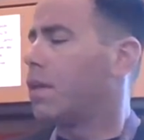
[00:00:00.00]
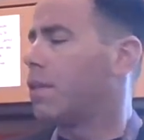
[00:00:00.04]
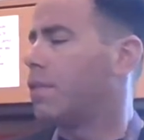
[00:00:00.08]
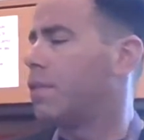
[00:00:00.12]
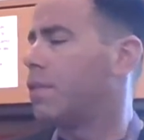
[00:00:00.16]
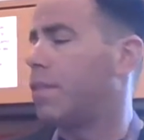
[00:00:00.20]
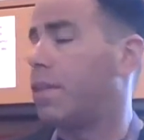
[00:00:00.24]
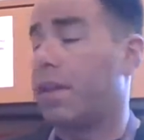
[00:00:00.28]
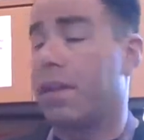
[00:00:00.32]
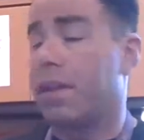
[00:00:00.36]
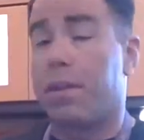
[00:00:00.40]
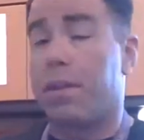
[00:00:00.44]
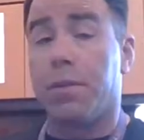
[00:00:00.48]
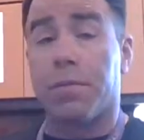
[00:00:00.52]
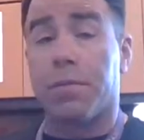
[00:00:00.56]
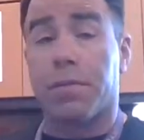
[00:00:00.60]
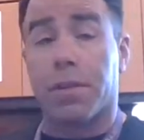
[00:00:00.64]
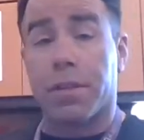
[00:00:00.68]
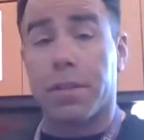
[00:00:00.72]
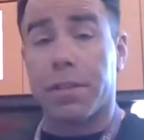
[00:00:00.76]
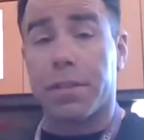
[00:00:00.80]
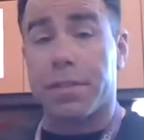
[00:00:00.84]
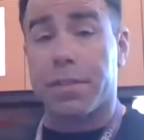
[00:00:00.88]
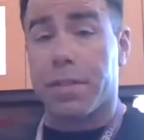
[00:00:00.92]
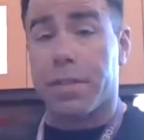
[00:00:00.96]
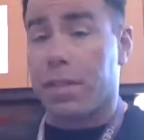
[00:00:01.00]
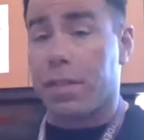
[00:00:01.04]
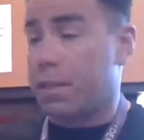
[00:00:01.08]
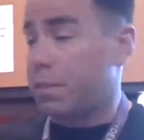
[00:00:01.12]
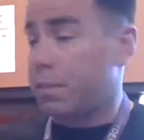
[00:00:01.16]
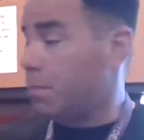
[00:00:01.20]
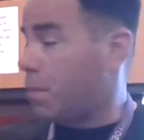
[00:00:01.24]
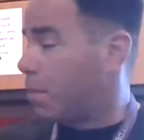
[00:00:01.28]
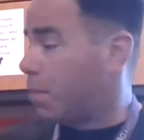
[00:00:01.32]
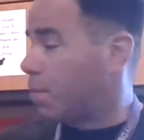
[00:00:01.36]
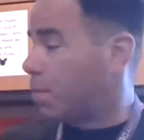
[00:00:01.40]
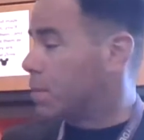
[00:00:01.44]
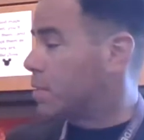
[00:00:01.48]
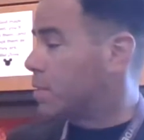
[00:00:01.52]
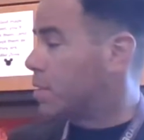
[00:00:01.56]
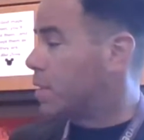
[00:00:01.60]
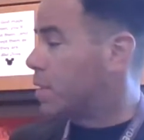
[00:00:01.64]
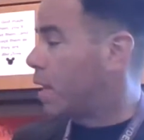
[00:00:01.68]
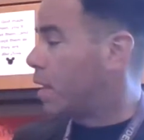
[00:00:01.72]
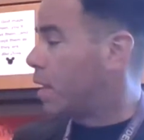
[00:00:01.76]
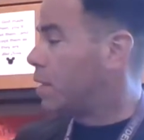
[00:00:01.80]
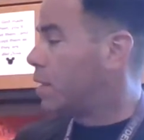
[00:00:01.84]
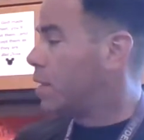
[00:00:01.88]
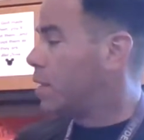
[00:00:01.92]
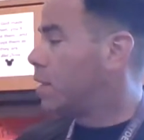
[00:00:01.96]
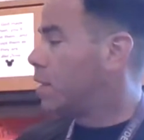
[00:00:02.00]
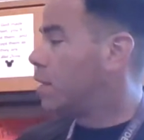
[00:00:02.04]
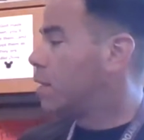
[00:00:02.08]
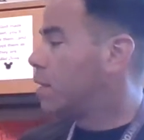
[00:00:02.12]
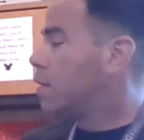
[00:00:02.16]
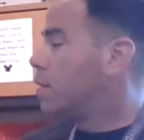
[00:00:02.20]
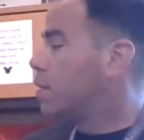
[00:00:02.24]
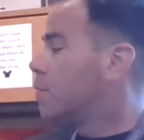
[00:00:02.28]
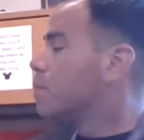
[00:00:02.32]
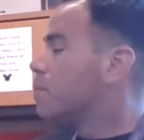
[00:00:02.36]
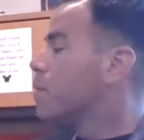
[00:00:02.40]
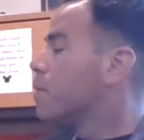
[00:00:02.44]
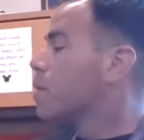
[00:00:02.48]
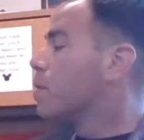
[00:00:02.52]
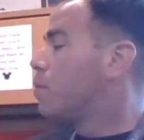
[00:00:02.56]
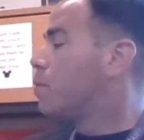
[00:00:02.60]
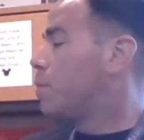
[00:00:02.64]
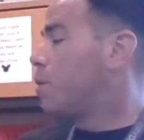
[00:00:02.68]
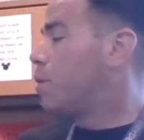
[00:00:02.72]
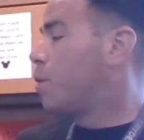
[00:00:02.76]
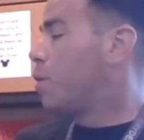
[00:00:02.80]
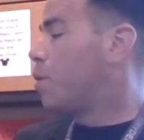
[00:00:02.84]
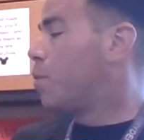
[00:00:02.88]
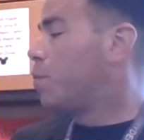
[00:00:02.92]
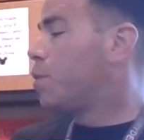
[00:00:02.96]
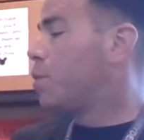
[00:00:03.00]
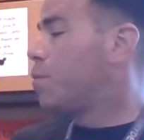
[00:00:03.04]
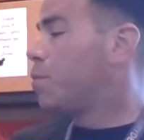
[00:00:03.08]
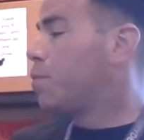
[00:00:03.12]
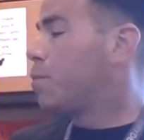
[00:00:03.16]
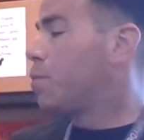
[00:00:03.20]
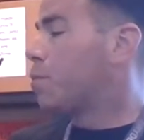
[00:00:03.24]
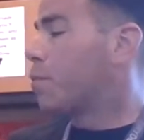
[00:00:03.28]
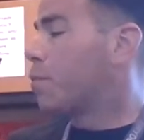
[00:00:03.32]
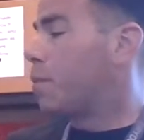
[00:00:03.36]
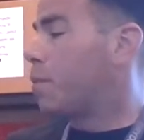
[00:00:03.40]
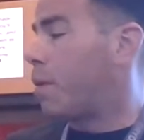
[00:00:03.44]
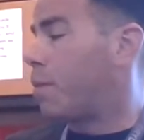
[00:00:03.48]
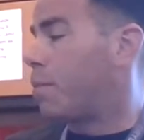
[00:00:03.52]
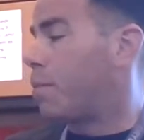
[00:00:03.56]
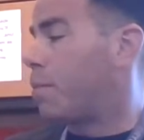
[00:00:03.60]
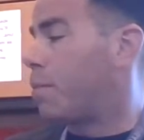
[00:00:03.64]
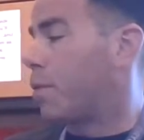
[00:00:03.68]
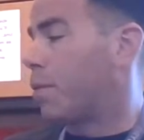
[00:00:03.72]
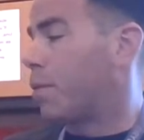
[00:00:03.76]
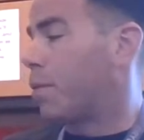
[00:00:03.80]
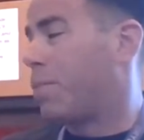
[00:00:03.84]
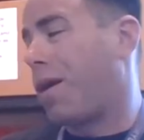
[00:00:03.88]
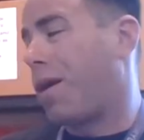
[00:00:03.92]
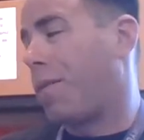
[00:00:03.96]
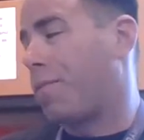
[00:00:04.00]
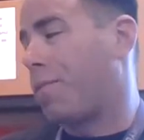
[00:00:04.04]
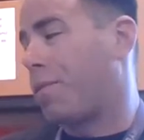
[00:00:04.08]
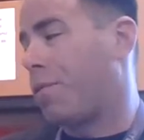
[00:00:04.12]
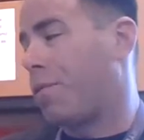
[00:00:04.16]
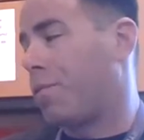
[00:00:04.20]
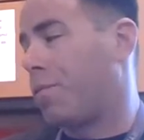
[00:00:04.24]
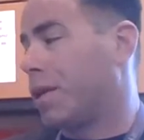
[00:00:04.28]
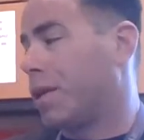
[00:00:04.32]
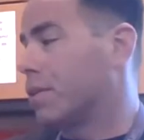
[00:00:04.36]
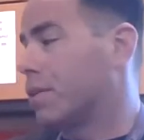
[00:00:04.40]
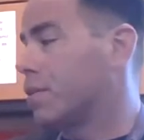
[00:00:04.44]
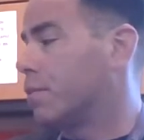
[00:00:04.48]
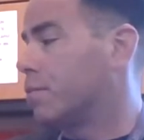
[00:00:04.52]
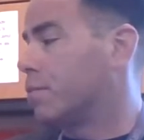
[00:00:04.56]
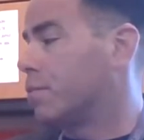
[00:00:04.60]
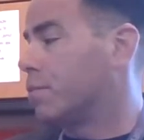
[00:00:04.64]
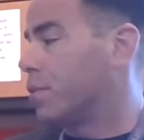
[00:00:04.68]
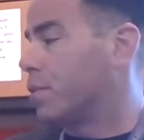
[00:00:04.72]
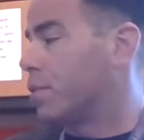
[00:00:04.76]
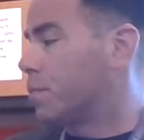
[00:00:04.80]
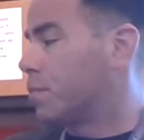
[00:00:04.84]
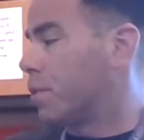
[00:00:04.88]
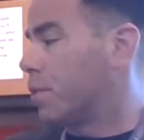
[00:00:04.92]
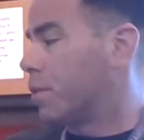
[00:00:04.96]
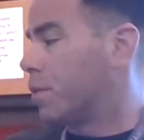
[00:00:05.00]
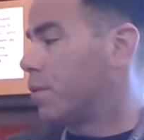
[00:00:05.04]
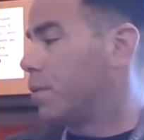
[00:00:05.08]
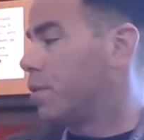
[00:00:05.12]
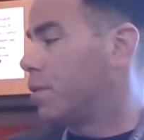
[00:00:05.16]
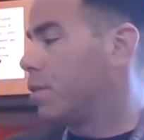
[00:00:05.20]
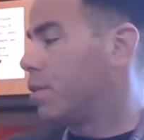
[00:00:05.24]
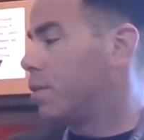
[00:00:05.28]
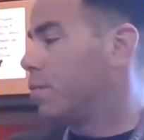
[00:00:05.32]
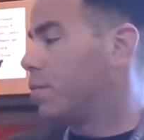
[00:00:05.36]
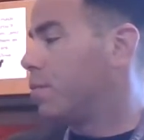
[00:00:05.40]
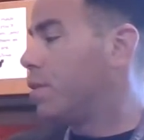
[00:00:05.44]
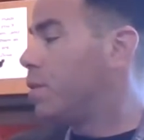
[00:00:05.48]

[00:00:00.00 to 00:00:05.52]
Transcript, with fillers: Thank you for listening, Mama said. We hope you will remember, Papa winked and whispered. We